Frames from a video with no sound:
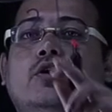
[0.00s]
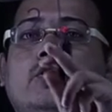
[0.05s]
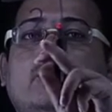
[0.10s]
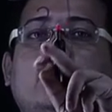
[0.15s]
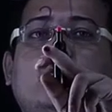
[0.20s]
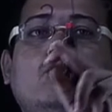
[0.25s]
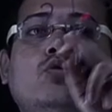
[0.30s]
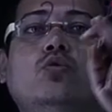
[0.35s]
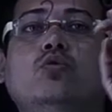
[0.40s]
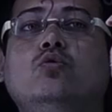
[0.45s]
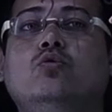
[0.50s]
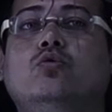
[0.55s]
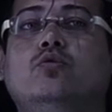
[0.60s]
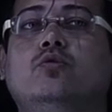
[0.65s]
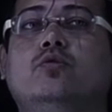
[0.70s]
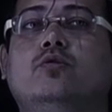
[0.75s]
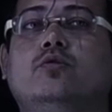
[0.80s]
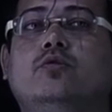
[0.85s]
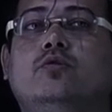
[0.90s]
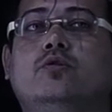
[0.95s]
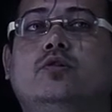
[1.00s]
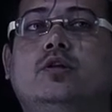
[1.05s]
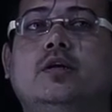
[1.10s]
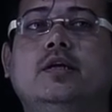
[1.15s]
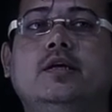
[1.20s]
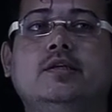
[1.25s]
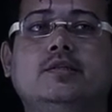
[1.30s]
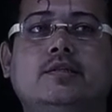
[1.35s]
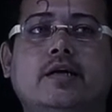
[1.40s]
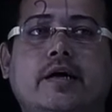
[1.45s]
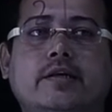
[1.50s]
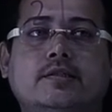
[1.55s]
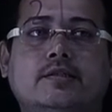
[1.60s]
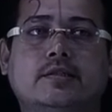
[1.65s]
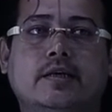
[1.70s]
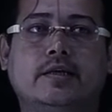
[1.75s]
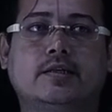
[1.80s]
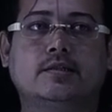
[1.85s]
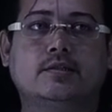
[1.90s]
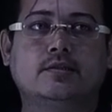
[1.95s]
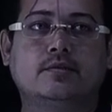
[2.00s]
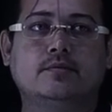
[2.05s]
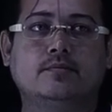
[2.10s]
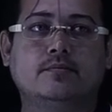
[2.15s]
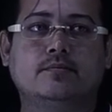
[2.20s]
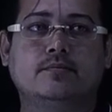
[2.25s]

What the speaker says: 2 3s are 6.